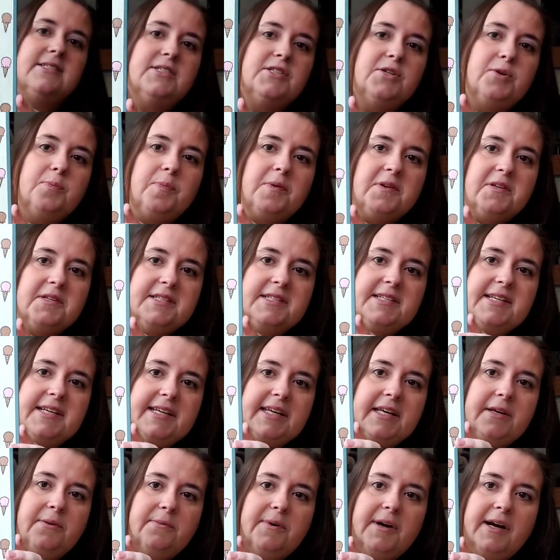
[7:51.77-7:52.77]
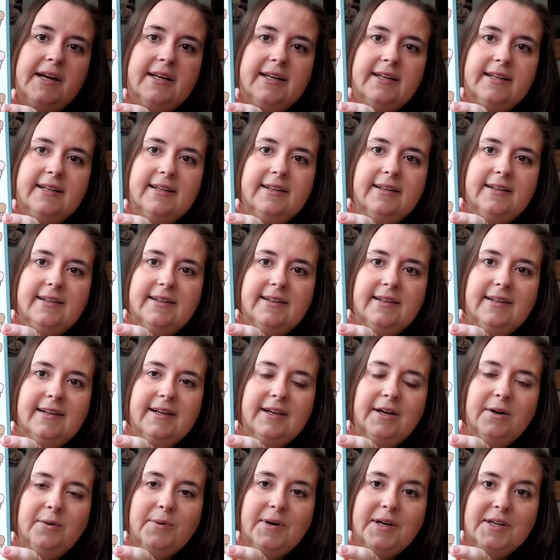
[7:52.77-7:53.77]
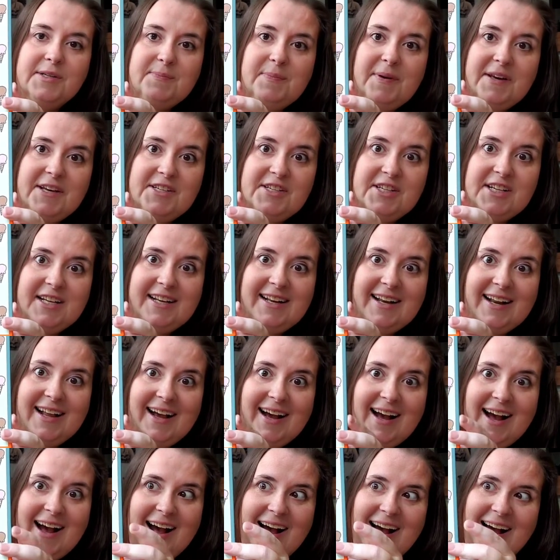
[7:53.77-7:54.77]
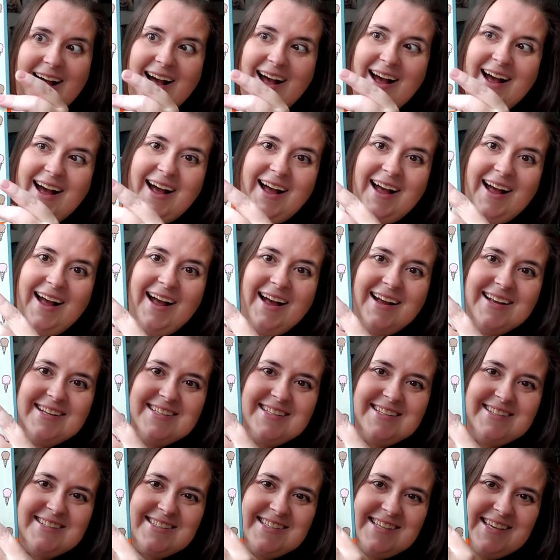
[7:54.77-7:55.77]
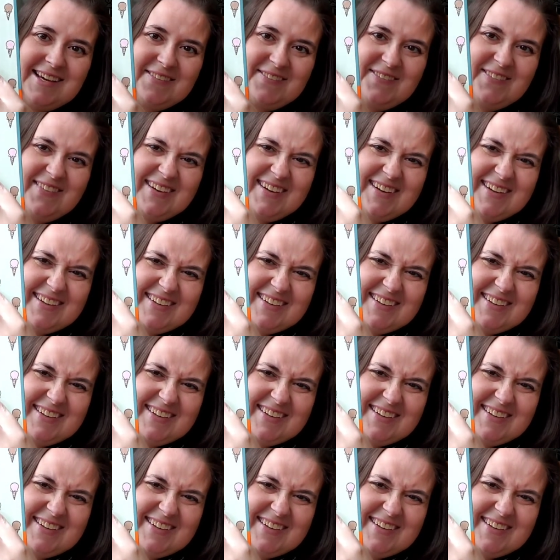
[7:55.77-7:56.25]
is a super sneaky one. Where's Pigeon? Do you see him?